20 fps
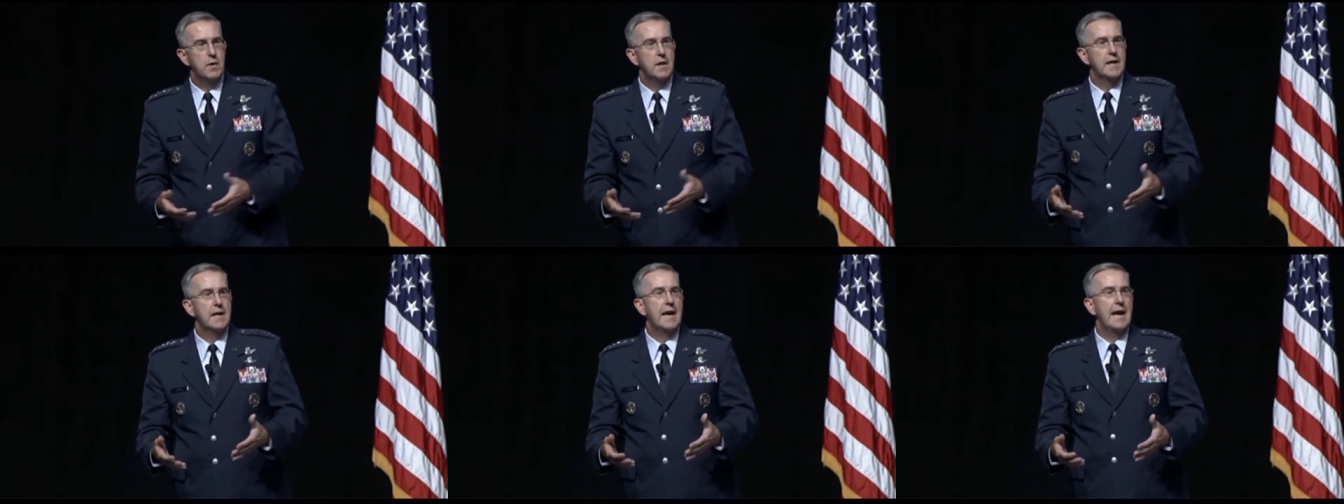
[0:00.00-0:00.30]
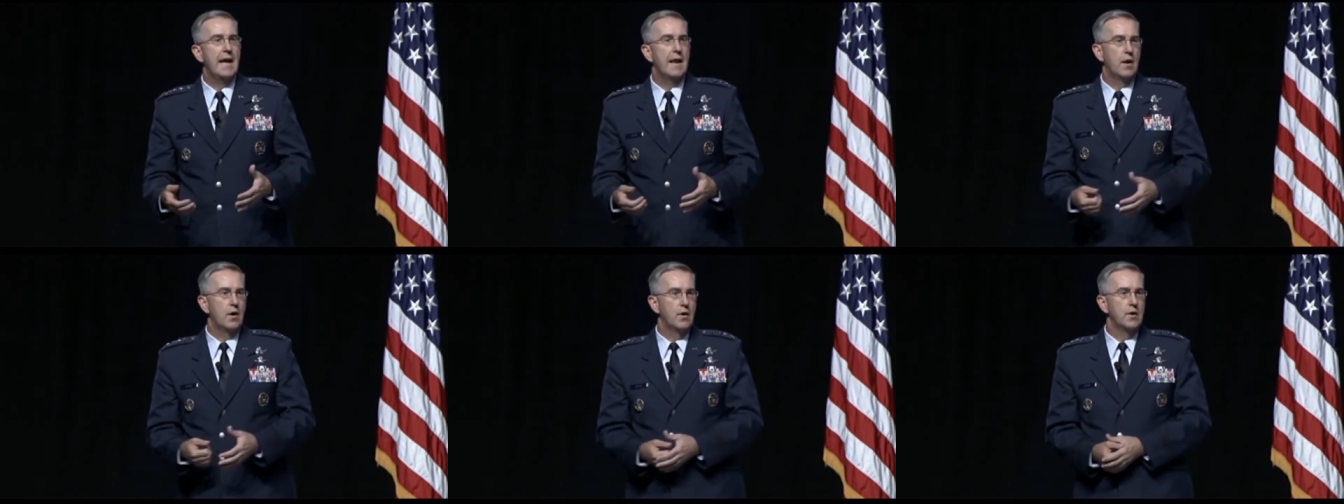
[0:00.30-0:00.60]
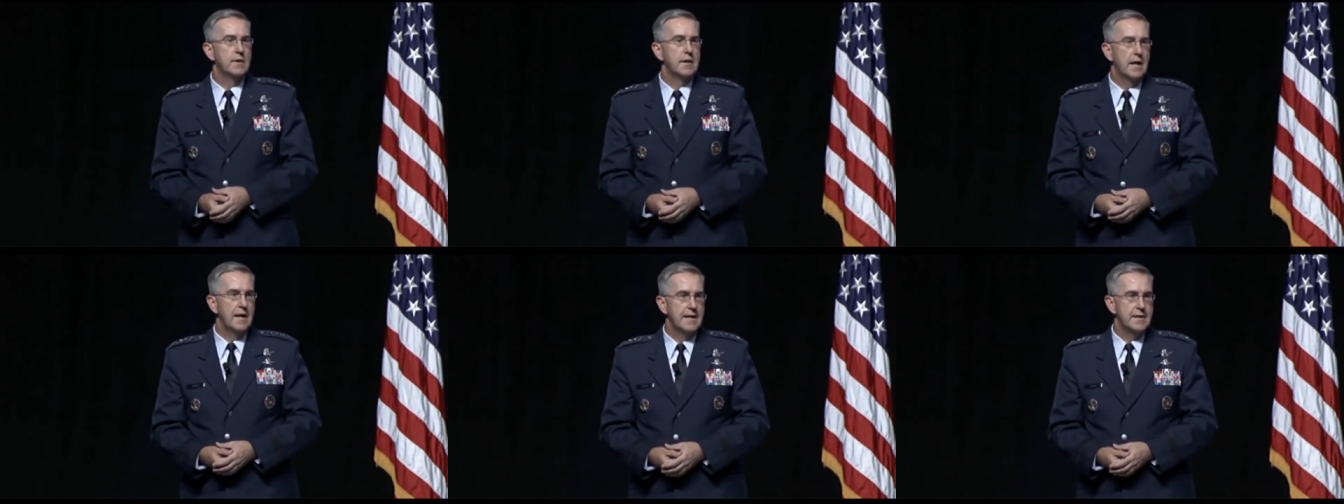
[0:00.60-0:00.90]
we really
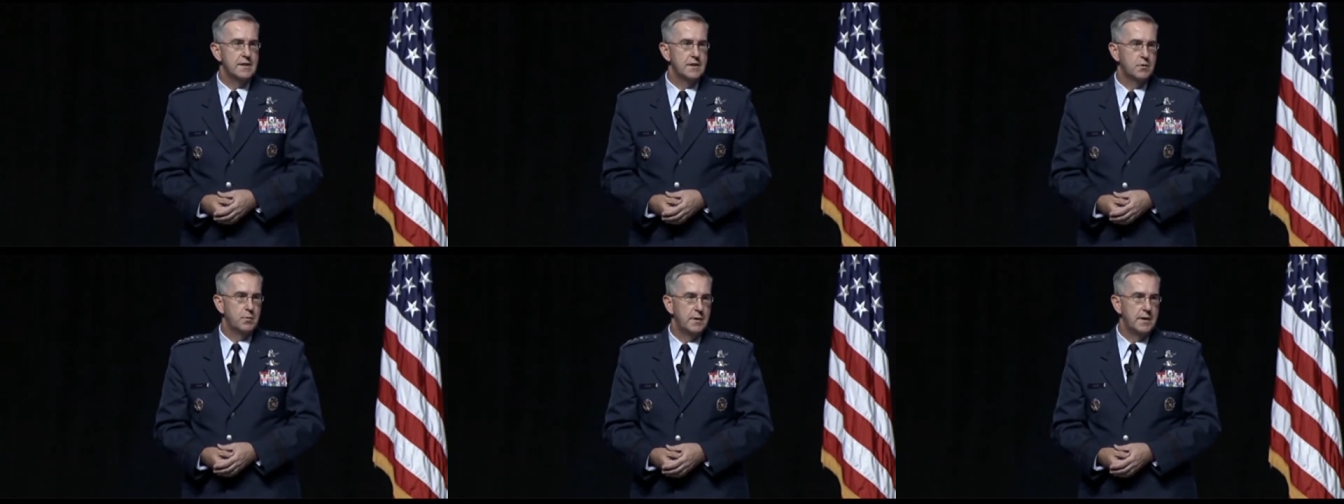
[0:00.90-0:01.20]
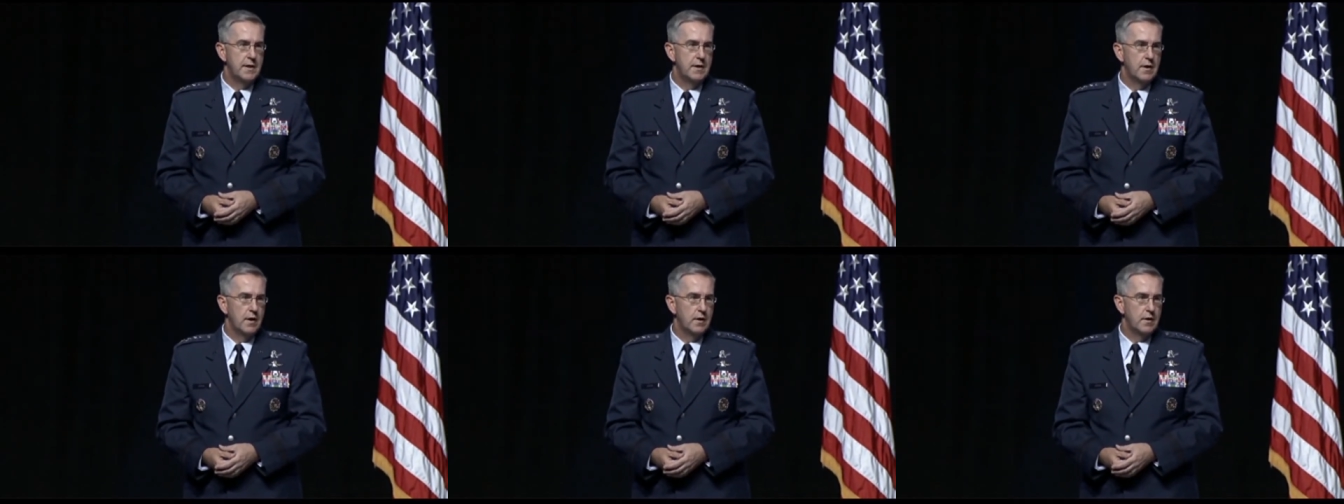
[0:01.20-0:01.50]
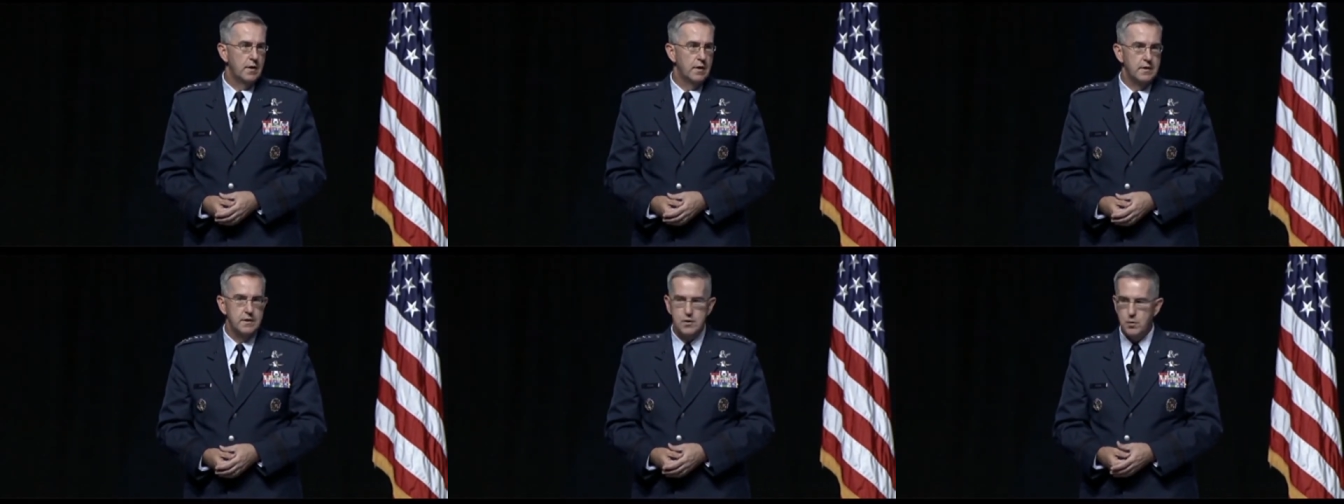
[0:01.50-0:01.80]
can't learn the lessons we
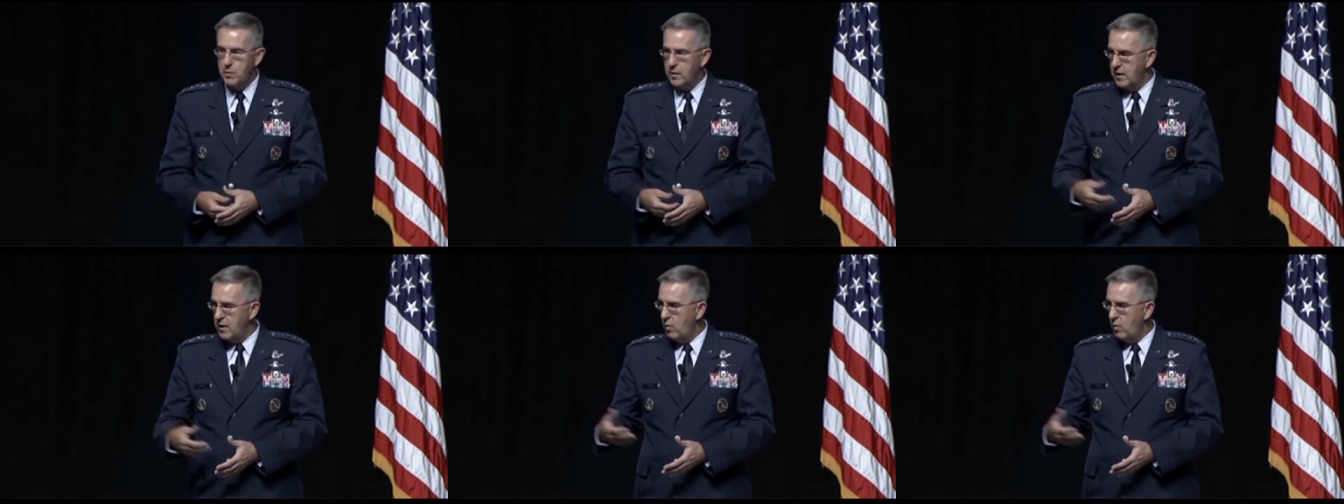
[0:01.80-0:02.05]
need to learn.